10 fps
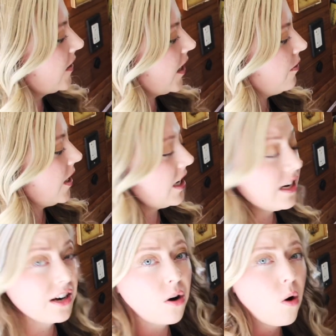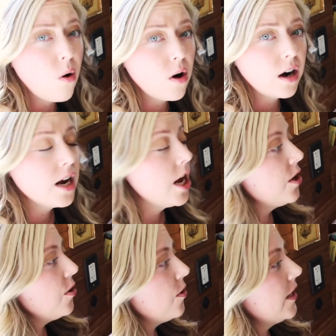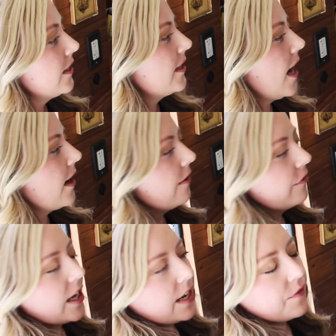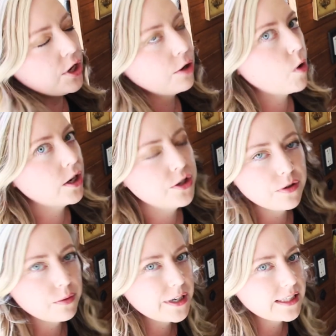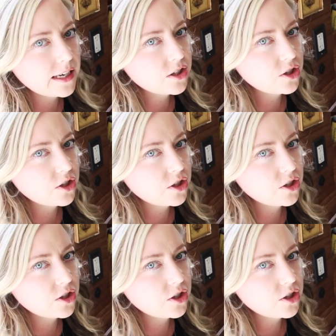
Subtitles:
that you need in here. Or you, instead of like, if you didn't want to do the recessed